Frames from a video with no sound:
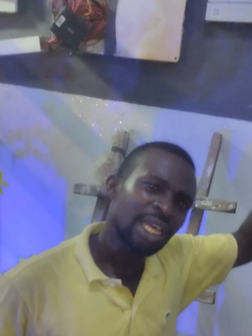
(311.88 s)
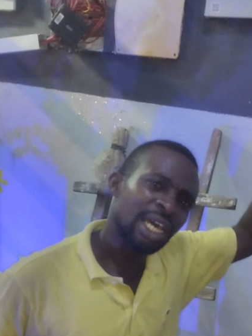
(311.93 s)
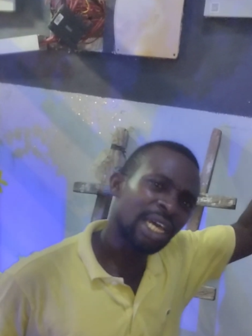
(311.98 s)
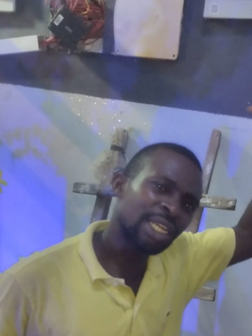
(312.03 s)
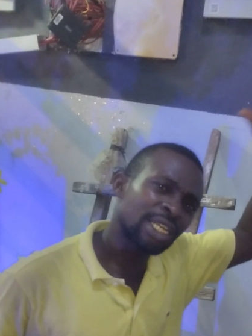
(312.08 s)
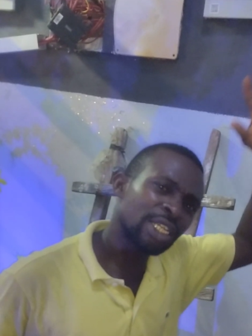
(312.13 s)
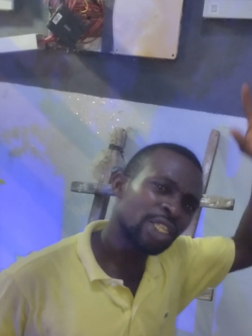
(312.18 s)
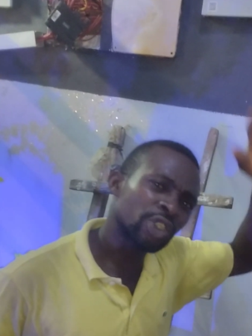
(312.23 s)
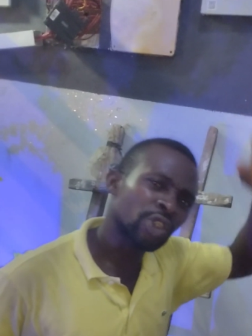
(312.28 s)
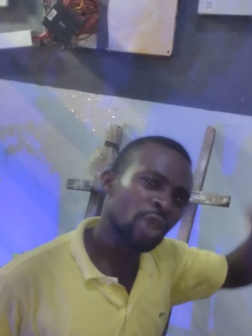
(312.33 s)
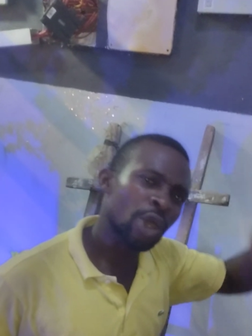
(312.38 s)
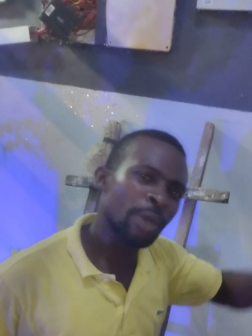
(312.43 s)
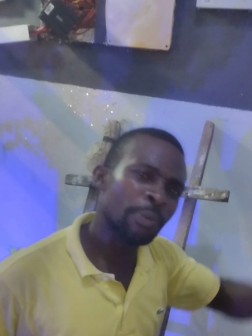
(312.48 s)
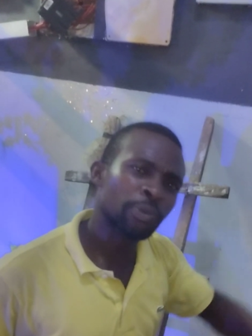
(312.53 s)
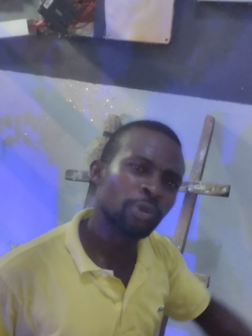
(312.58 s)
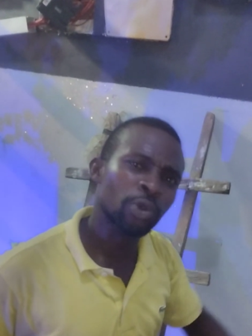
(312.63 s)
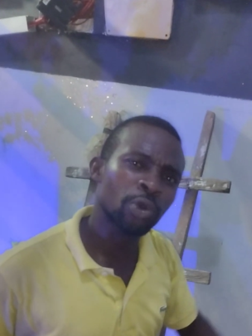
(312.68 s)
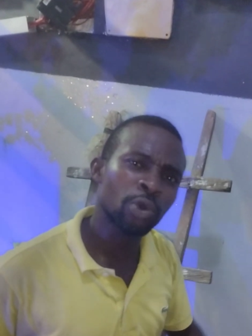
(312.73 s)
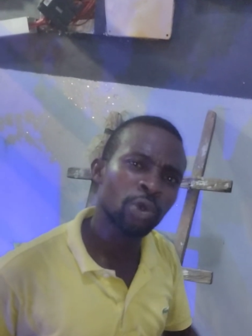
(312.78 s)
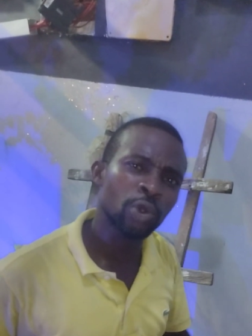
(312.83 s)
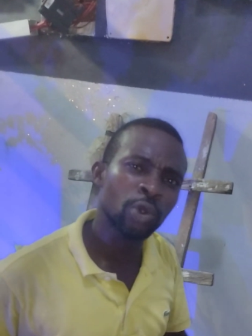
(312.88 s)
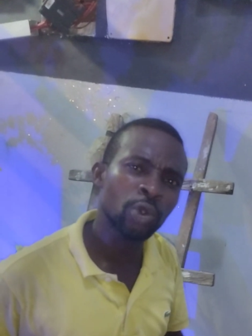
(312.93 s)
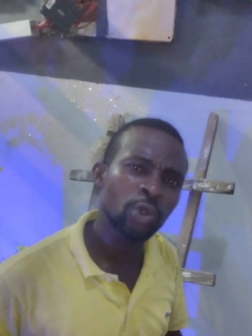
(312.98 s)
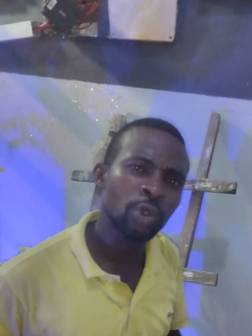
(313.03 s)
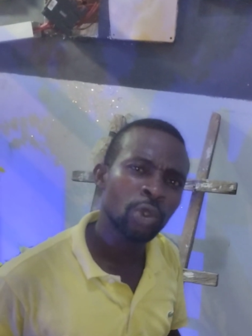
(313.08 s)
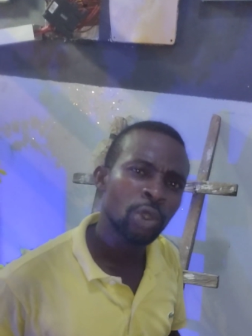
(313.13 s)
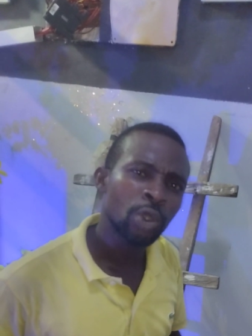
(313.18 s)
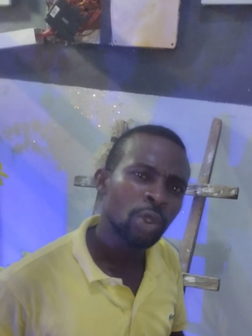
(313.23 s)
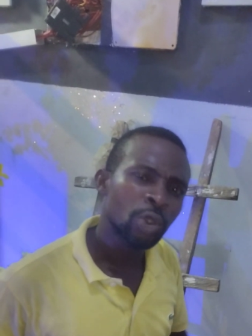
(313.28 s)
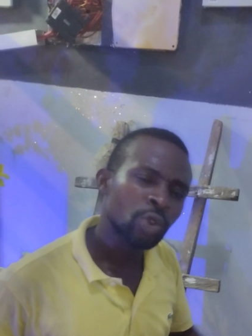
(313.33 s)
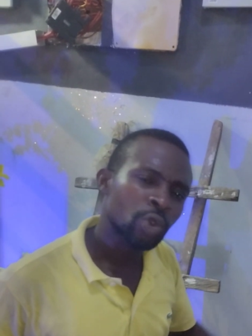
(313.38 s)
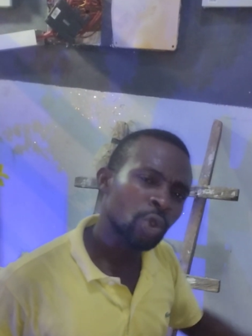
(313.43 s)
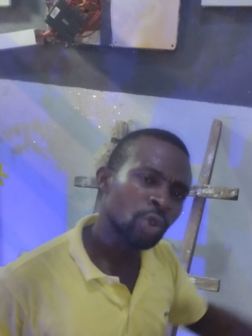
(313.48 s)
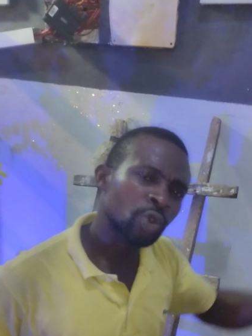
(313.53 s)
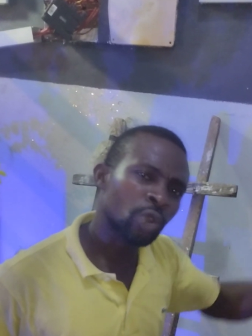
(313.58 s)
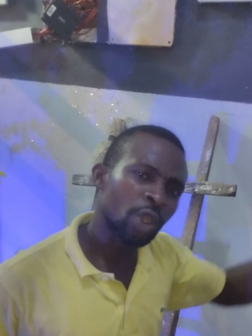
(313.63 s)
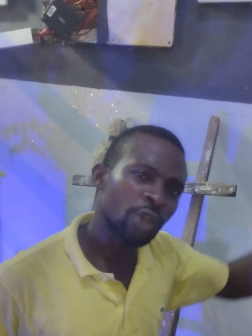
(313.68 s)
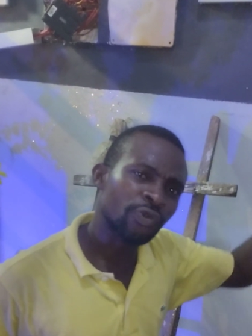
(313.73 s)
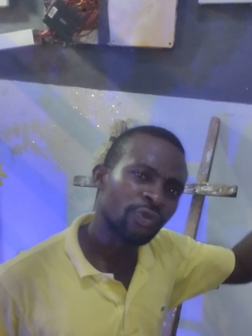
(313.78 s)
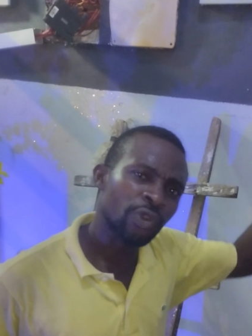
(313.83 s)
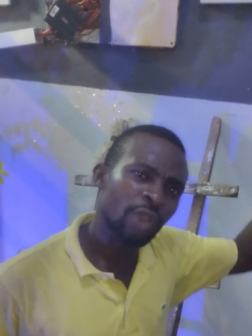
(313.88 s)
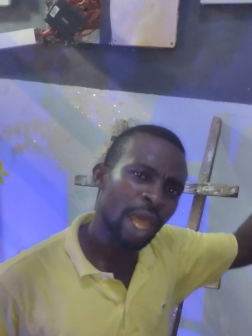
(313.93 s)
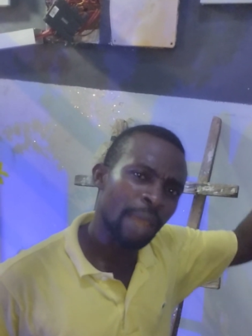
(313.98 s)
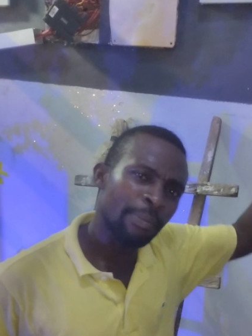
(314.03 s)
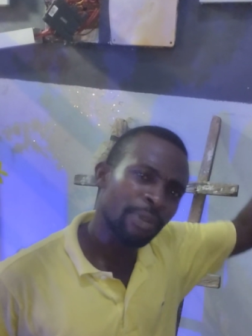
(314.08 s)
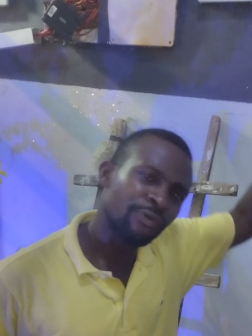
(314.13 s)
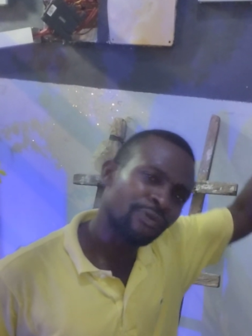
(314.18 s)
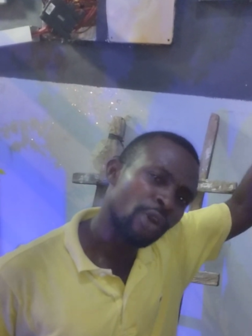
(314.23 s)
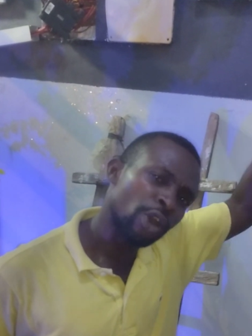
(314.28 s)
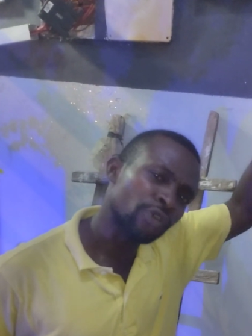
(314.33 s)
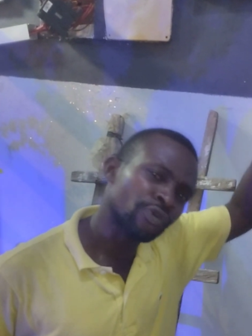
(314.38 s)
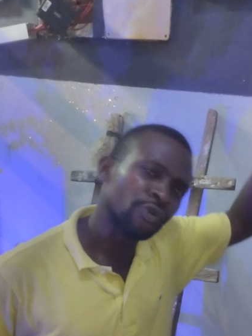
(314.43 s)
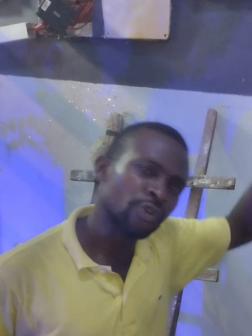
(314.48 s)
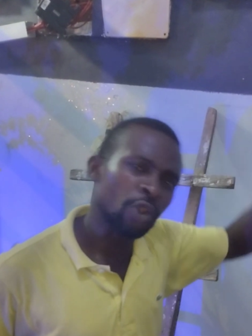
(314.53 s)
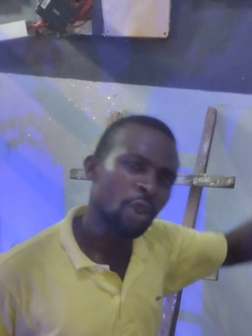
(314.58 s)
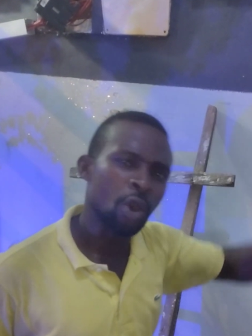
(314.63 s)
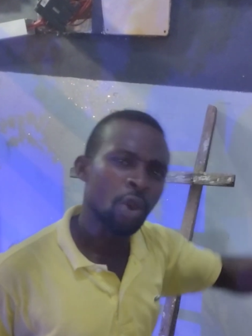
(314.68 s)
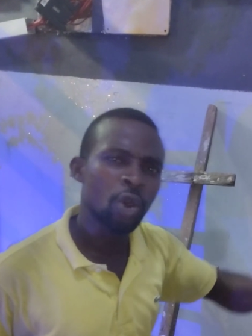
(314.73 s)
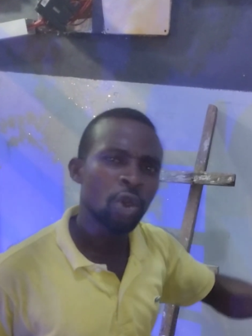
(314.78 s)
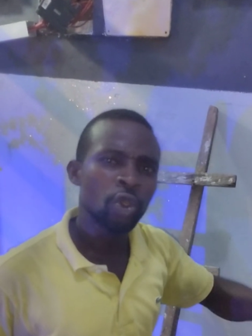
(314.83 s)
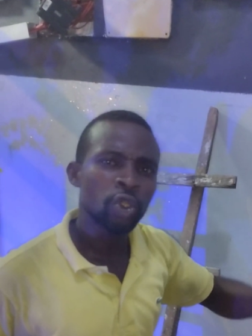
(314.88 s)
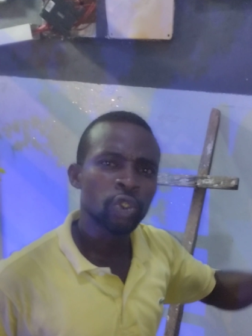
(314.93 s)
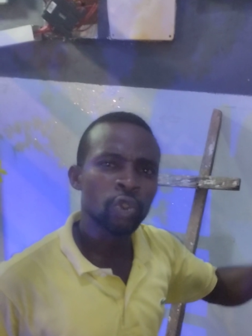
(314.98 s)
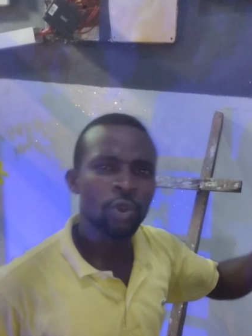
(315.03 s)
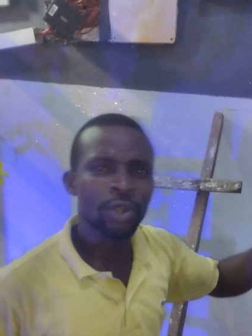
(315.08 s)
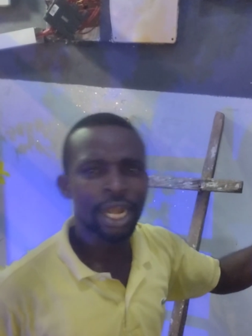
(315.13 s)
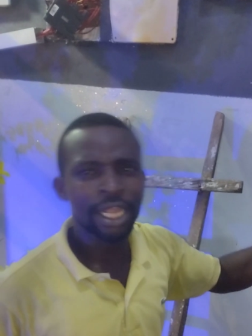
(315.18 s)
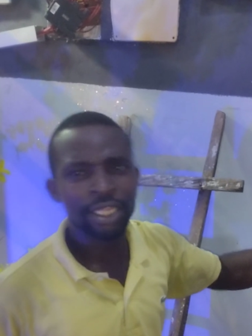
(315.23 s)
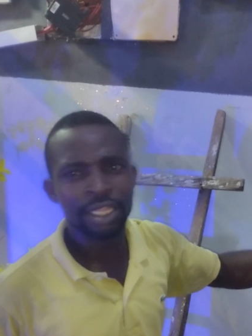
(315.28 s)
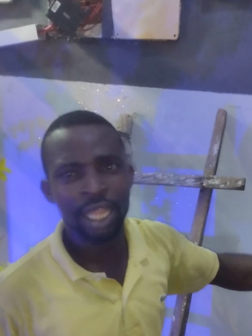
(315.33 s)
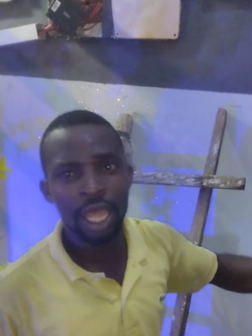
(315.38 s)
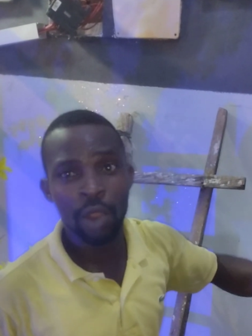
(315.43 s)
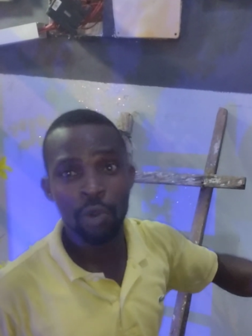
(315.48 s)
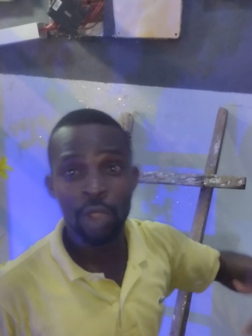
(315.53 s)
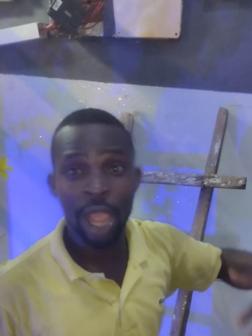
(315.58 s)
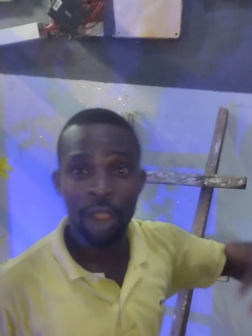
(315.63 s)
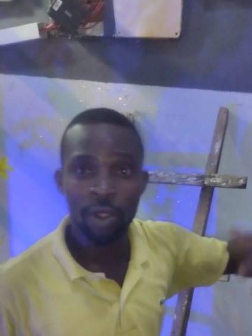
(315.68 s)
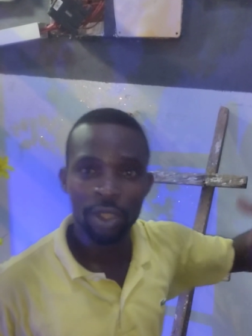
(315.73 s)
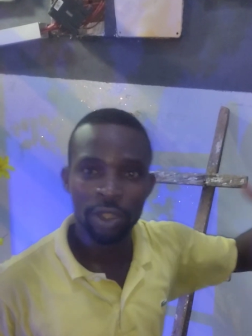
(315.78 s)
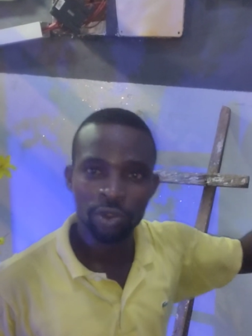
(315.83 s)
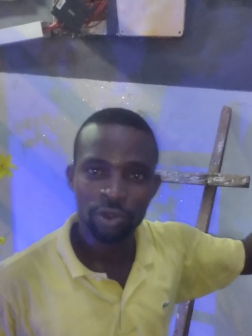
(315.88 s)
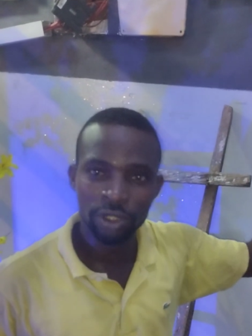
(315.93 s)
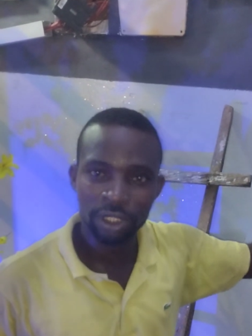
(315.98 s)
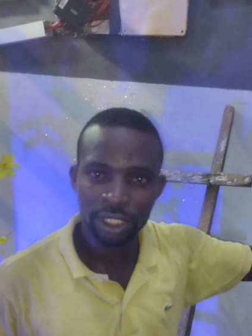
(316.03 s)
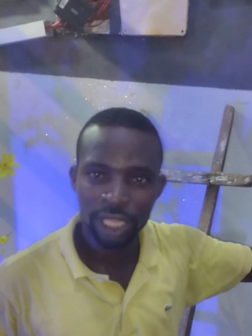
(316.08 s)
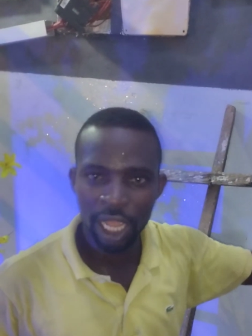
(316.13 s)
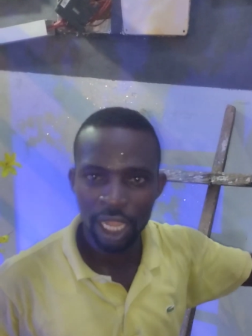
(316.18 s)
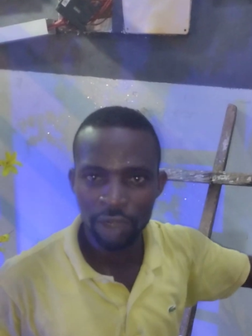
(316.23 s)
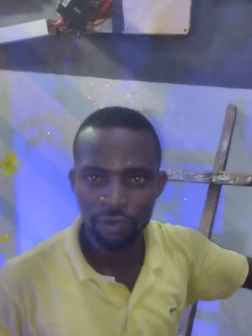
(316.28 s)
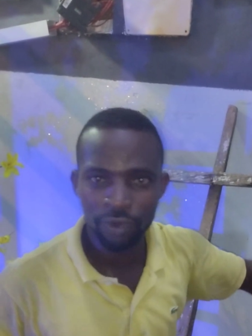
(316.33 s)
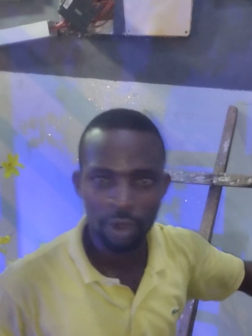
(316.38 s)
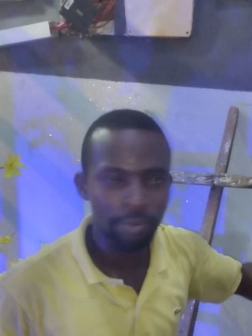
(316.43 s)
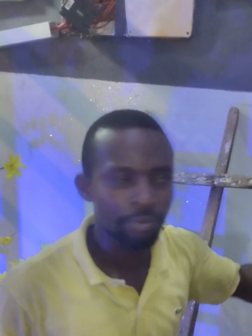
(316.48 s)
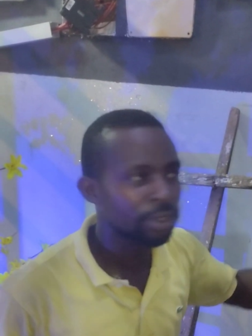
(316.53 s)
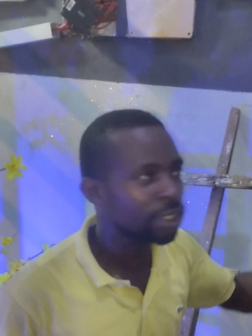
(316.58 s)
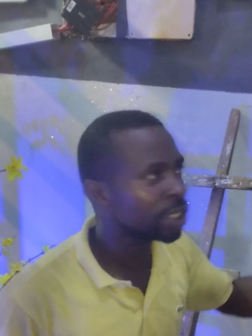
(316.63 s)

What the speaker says: and this is up to third floor and the fourth floor. So right now we are going to start from